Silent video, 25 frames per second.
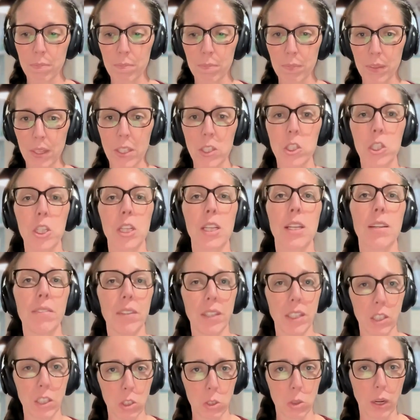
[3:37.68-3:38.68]

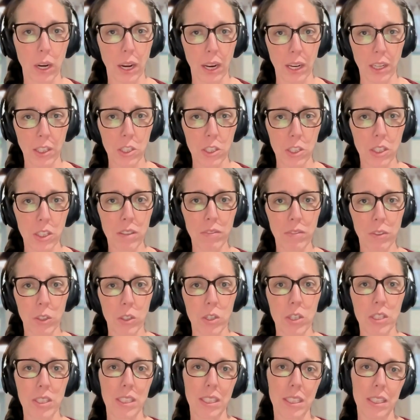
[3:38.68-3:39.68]
achieving traction
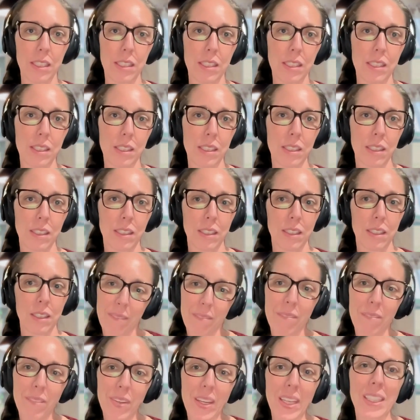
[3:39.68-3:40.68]
versus
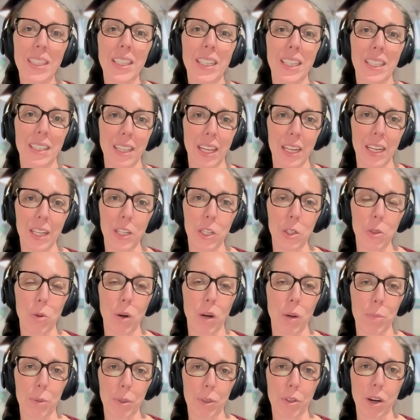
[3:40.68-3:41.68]
feeling like you
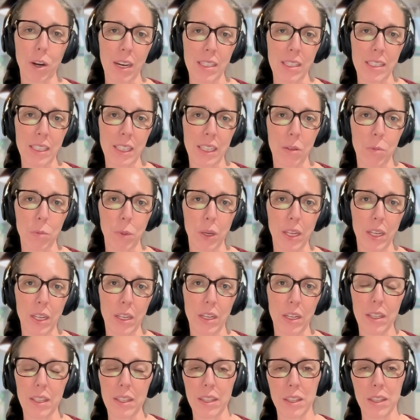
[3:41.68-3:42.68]
are progressing
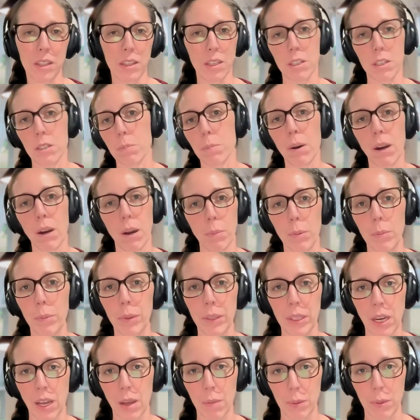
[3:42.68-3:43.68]
when there's
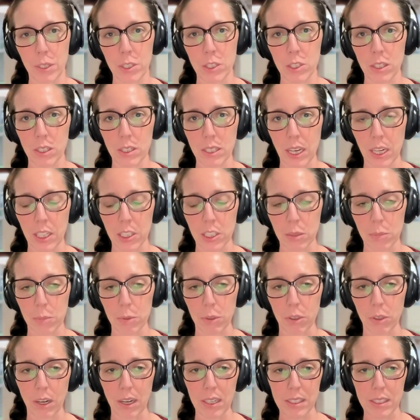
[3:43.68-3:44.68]
probably not much that's actually
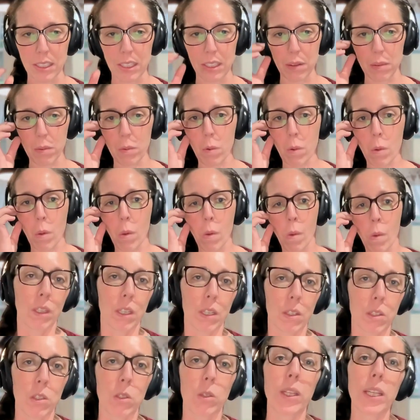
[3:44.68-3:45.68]
progressing.
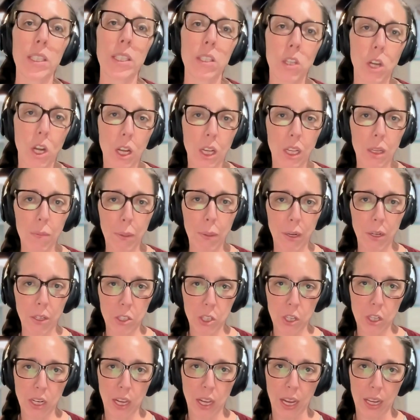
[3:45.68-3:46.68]
So let's talk about
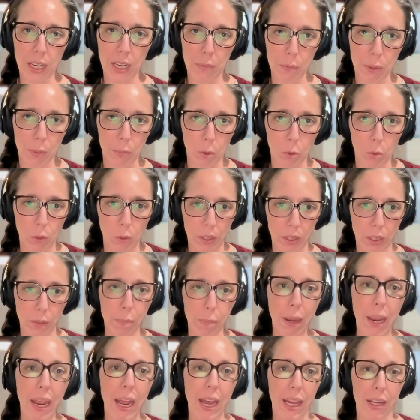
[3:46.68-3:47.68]
agenda item number 1, the
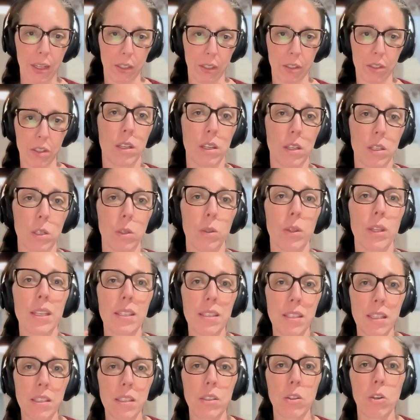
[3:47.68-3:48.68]
patterns. So
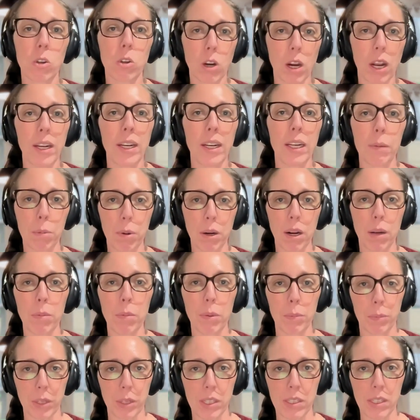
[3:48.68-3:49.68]
this is chronic
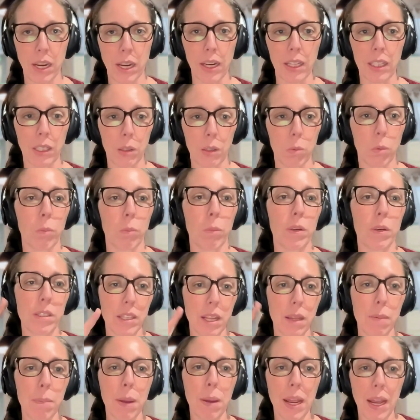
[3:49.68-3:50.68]
problem recycling. When we
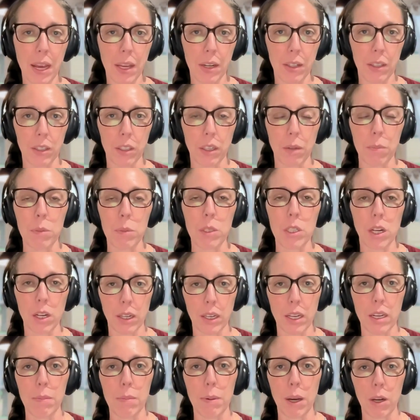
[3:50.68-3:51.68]
say pattern, I'm
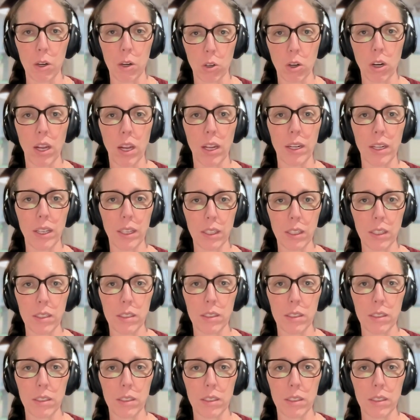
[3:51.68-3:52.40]
talking about chronic